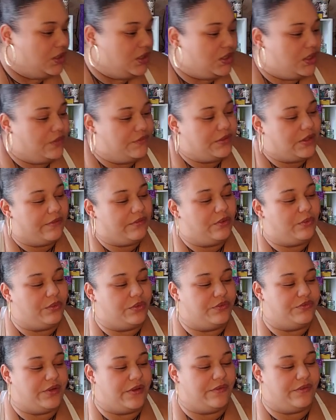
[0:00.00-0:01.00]

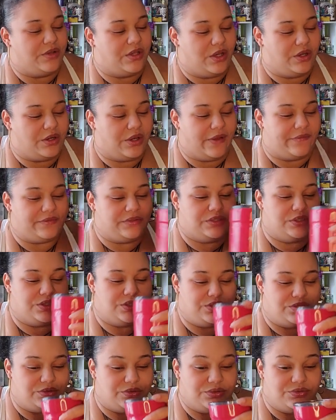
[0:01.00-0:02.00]
You've never gone after your
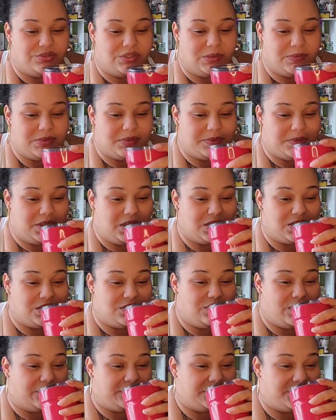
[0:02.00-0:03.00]
true dreams because you
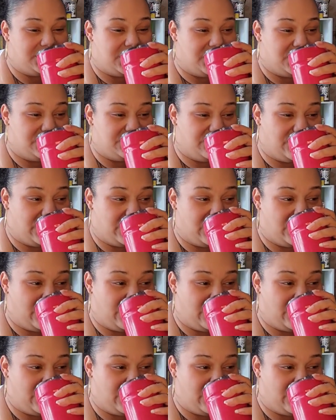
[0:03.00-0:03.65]
have stage fright.